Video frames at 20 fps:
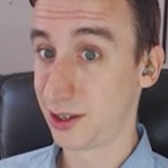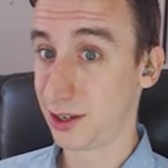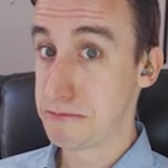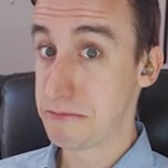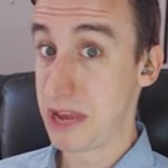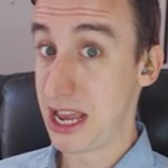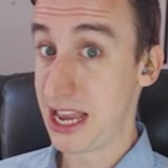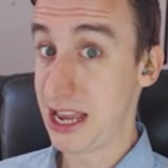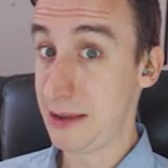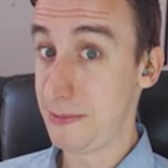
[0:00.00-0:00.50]

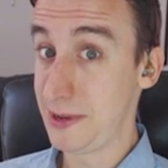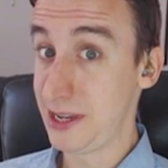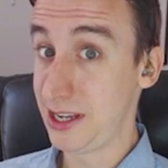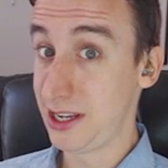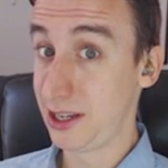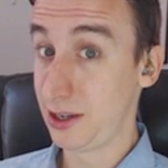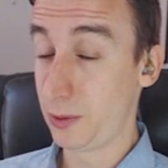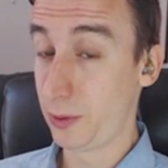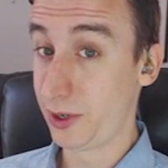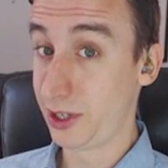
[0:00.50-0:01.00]
Maybe
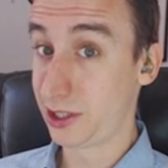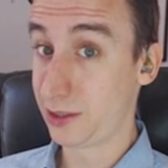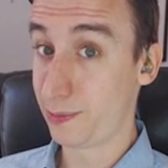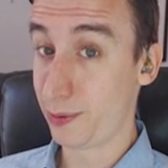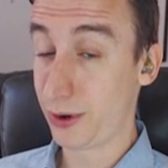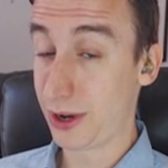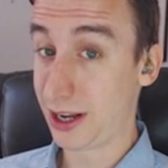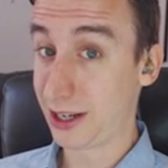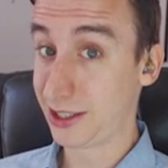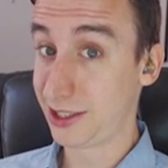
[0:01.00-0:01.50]
it was
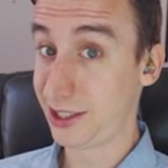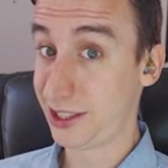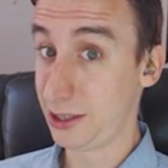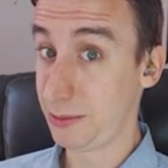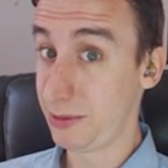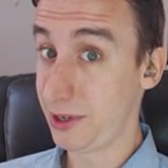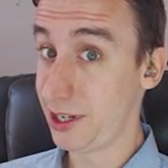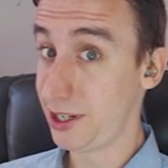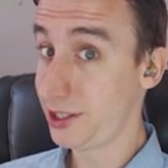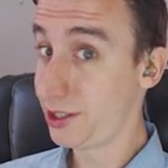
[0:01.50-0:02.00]

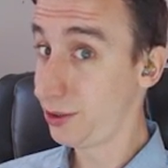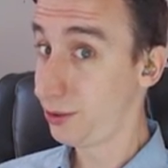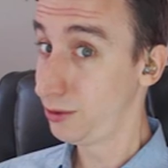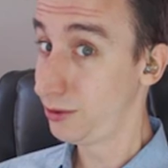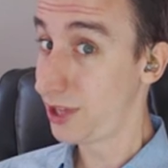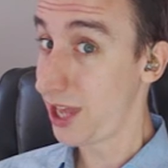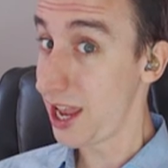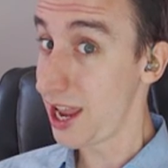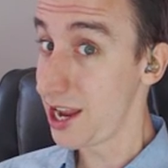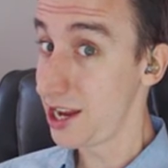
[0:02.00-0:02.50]
proximity to
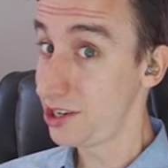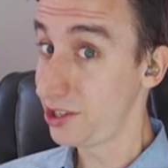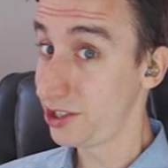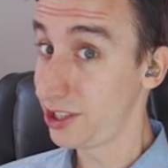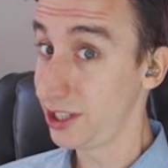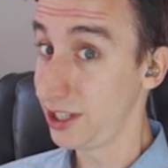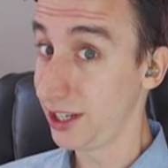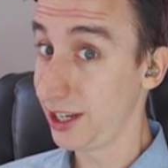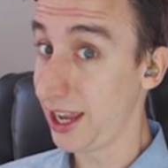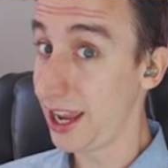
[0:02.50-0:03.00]
the
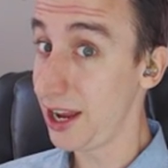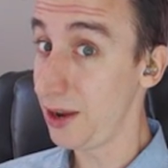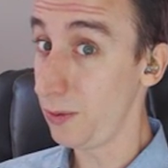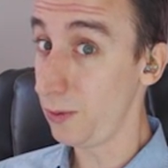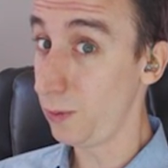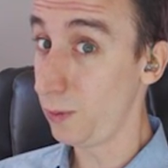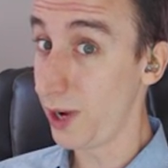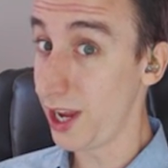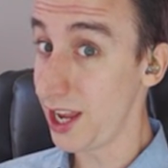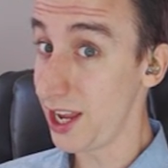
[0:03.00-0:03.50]
ancient
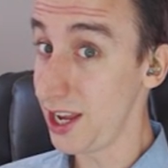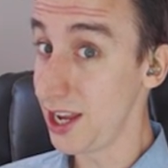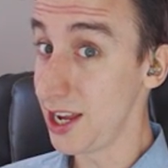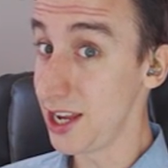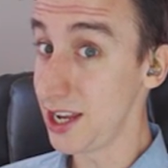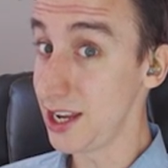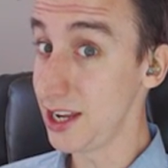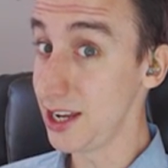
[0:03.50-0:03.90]
gateway?